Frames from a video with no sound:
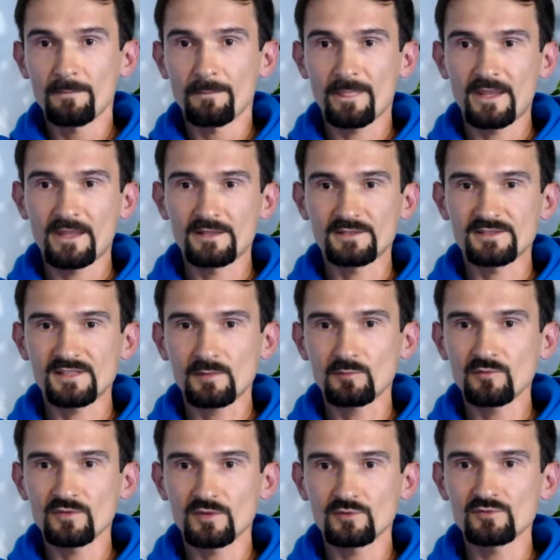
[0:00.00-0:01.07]
And some
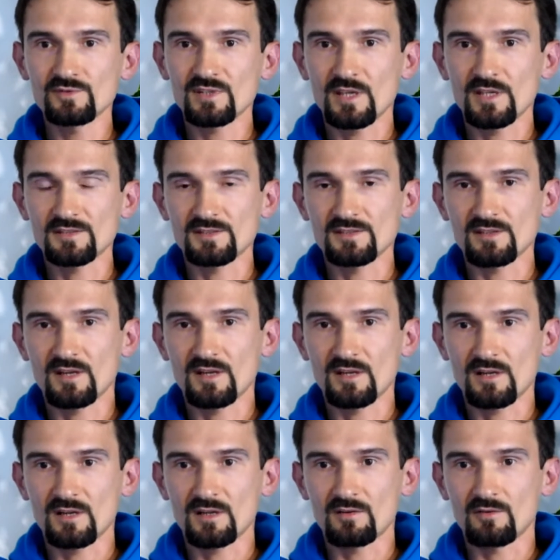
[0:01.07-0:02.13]
of the use cases
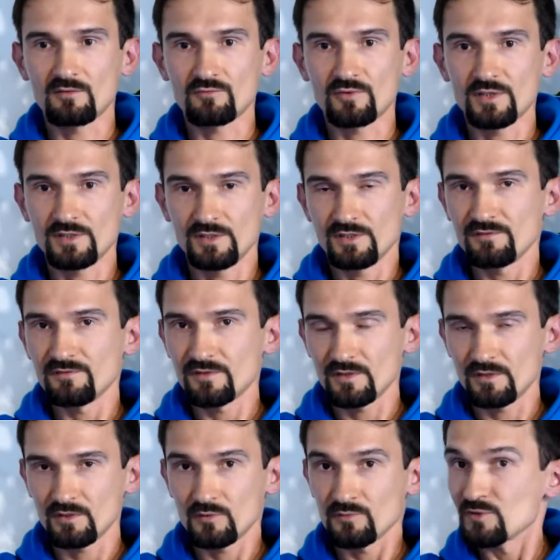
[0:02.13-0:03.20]
are already in
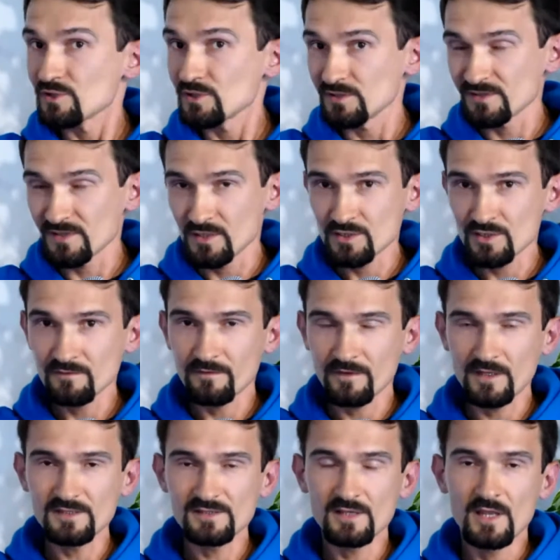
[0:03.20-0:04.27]
the commercialization
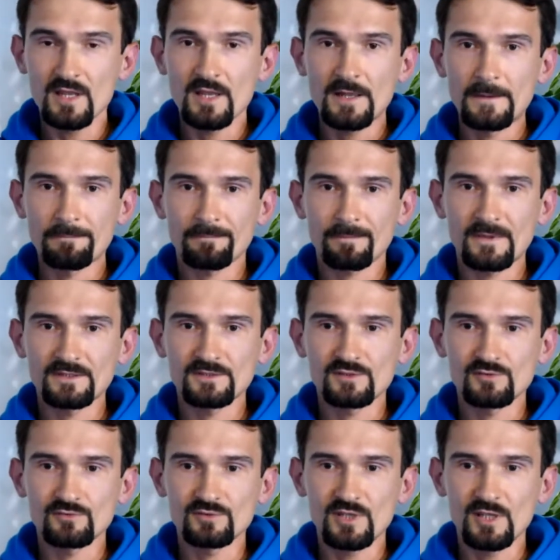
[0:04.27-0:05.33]
phase.
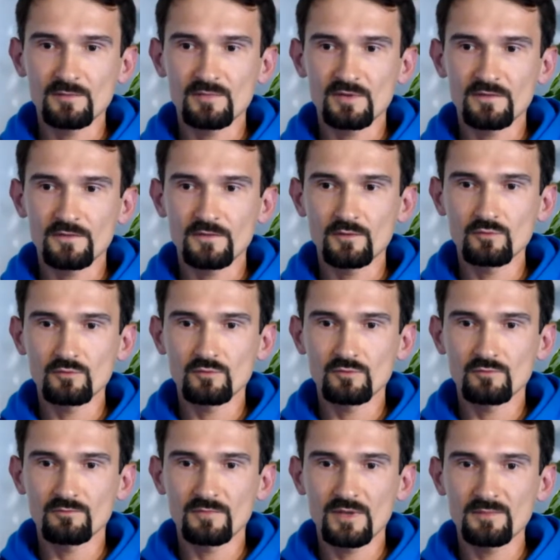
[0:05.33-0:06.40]
To name a
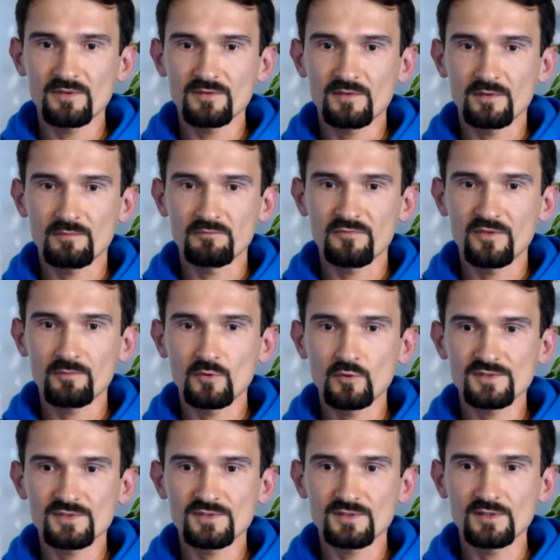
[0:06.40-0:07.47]
few, maybe the
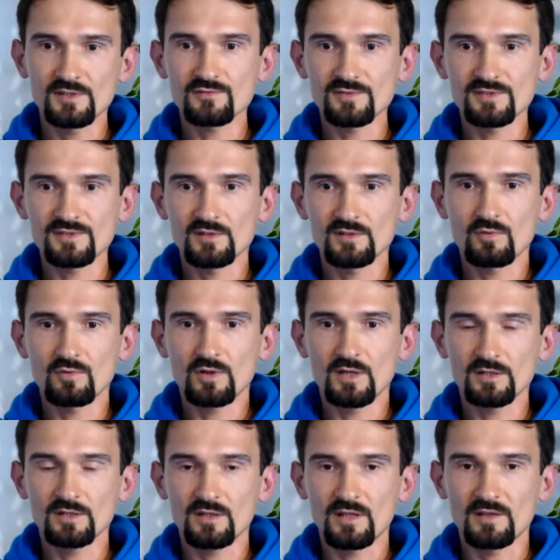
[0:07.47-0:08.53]
most interesting
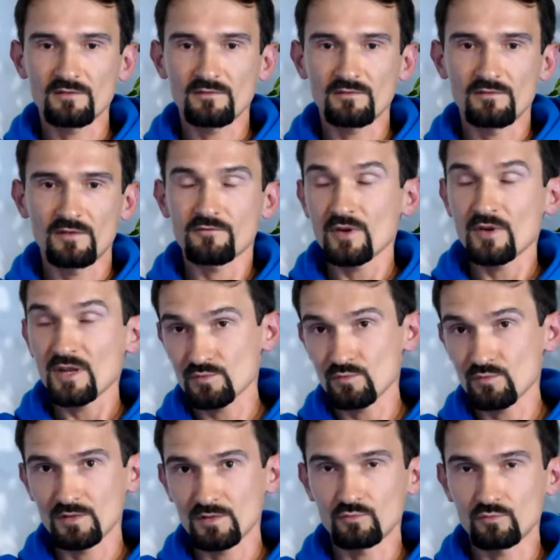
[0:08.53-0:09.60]
one and the fresh
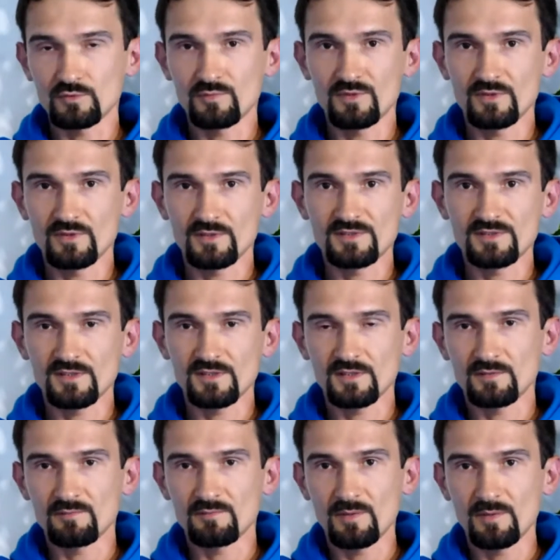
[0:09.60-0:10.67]
one is
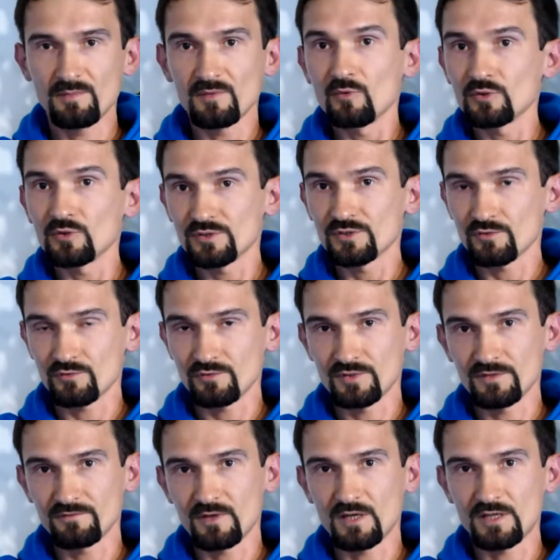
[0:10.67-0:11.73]
a baby monitoring
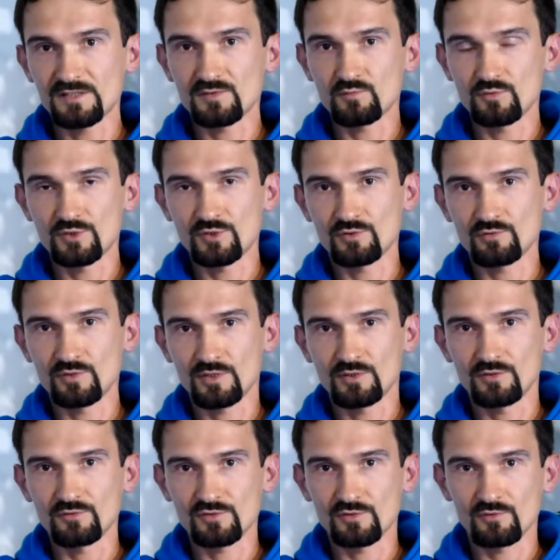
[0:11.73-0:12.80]
device, which you can
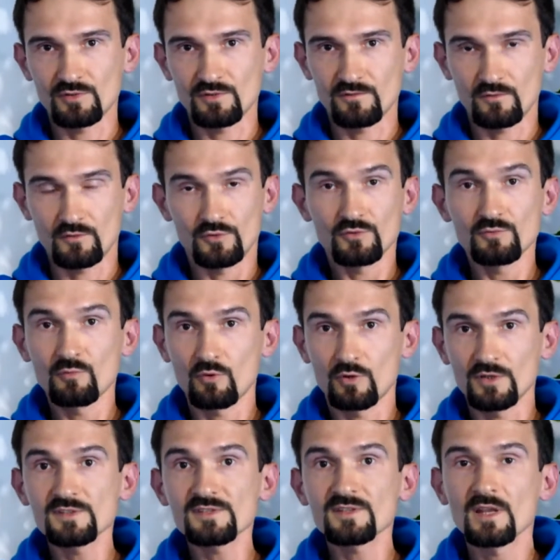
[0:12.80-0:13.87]
use only for
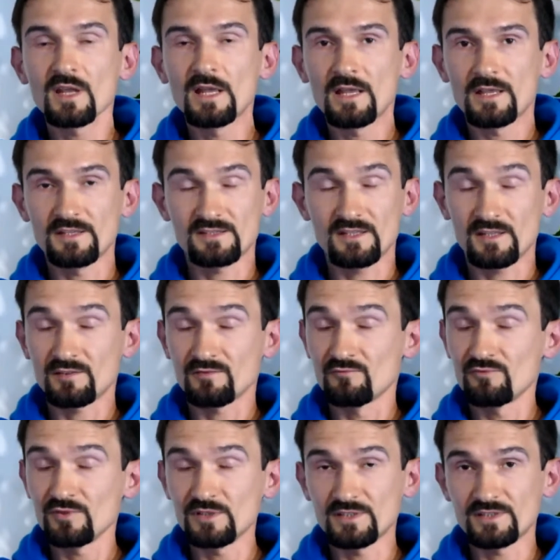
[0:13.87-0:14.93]
newborns. It's like
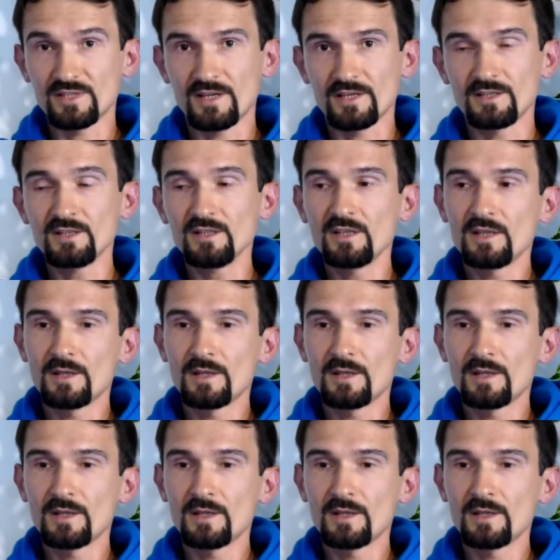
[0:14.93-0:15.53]
really tiny.